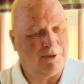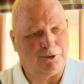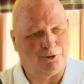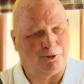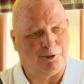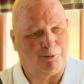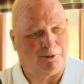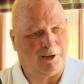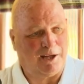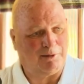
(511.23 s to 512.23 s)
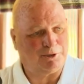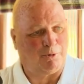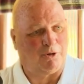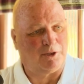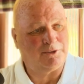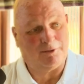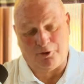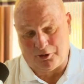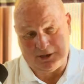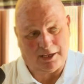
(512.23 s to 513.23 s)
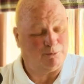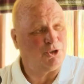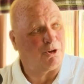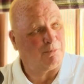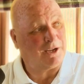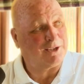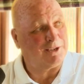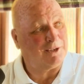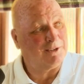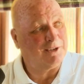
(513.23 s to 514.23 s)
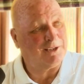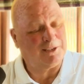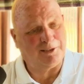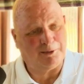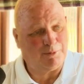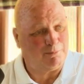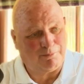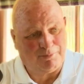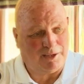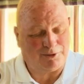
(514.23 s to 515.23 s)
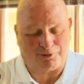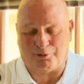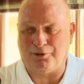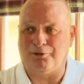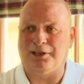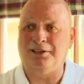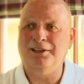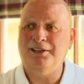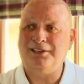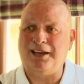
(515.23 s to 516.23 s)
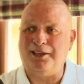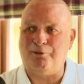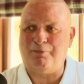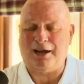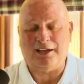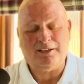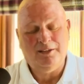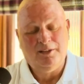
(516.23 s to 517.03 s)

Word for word: make sure they were like spotless. If not, you get them chucked back at you and you'd be like scrubbing away, getting them back.